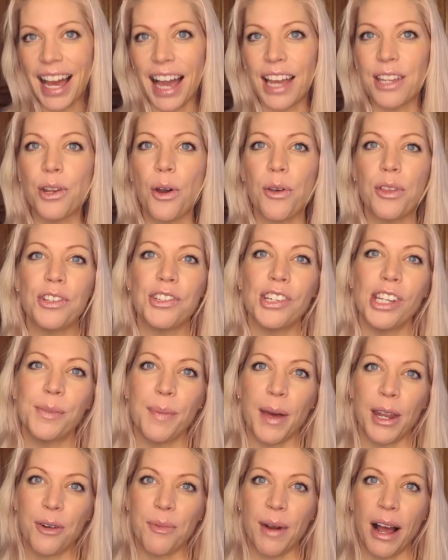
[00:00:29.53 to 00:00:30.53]
I know that she's
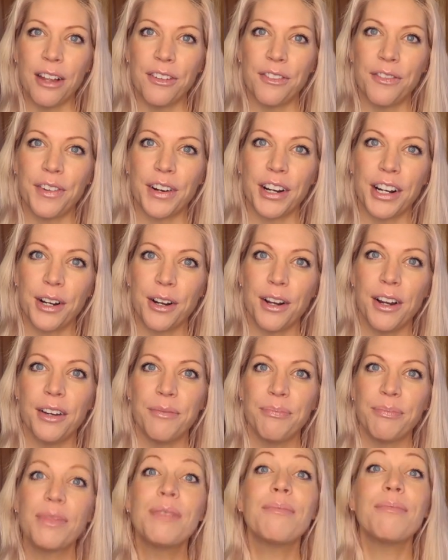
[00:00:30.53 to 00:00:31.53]
been around
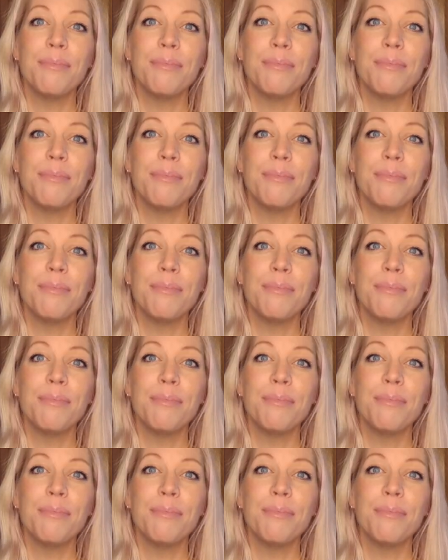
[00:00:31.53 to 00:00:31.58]
for